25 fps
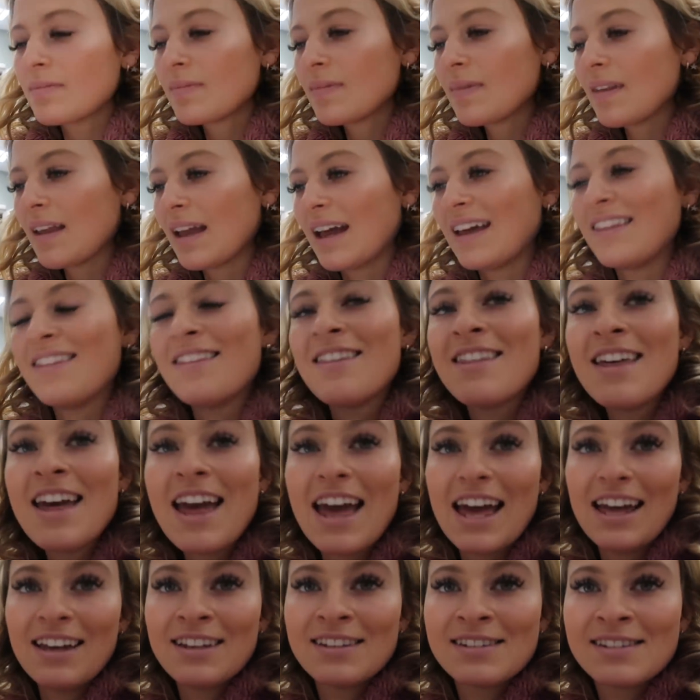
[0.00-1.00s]
And
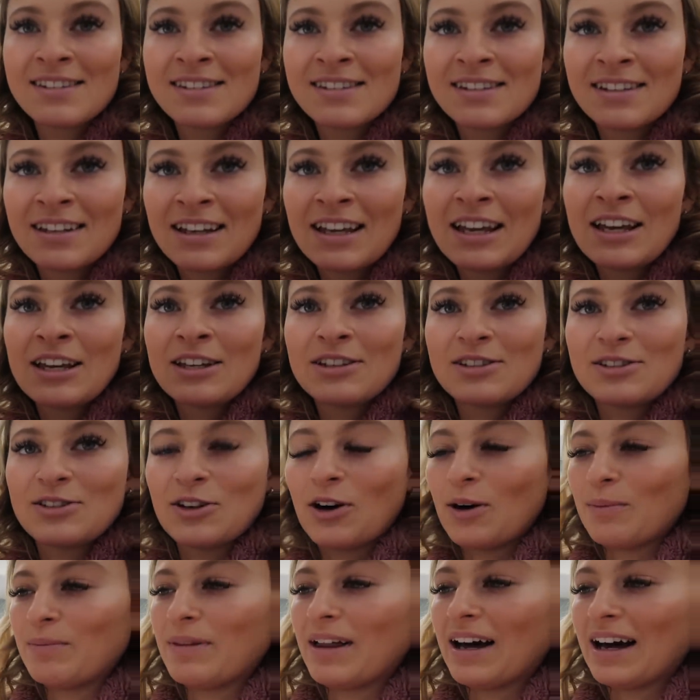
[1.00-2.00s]
this,
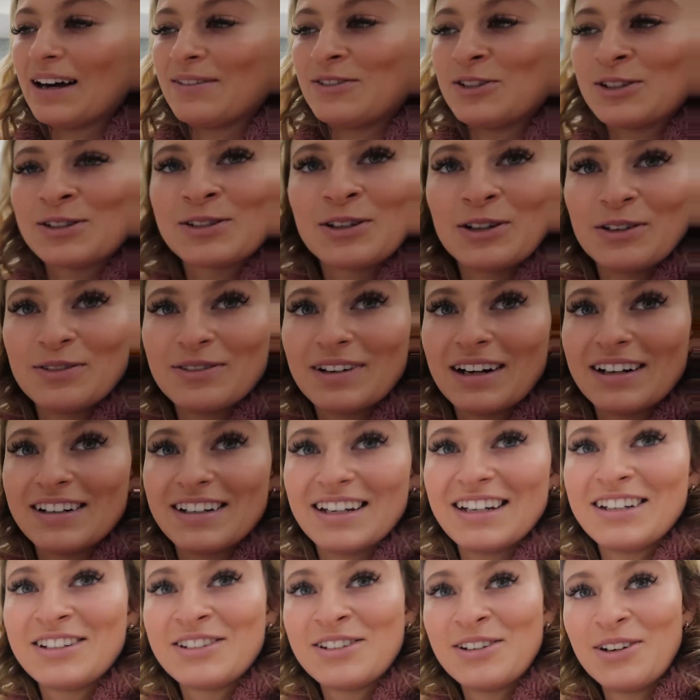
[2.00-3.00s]
stop that, I've just got
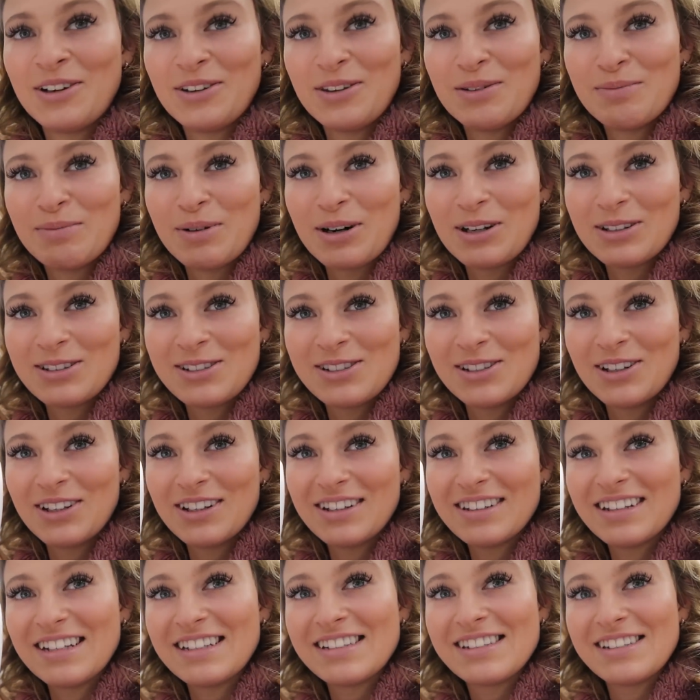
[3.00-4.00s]
foundation on the
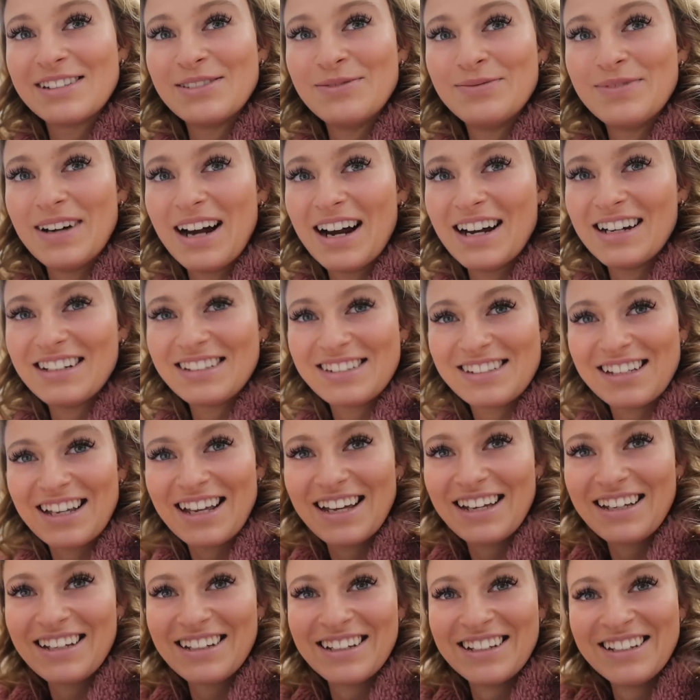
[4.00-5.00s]
bottle. That's
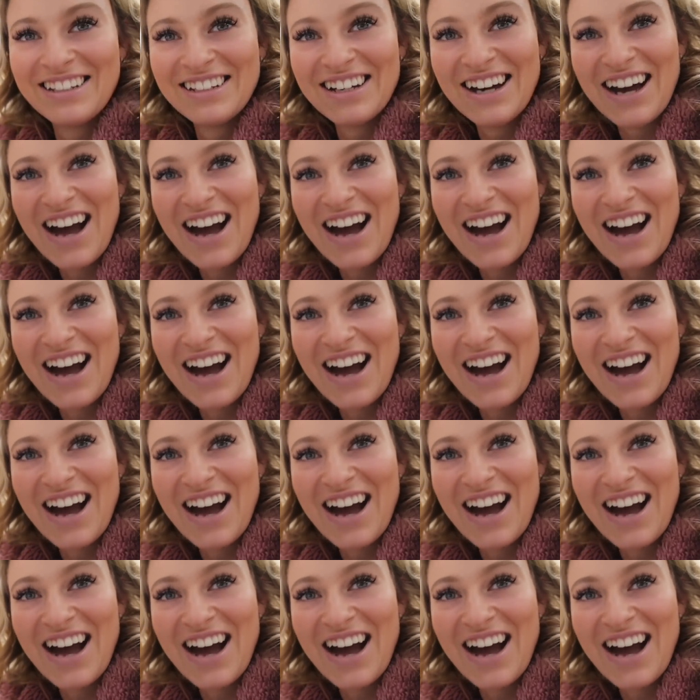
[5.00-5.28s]
embarrassing.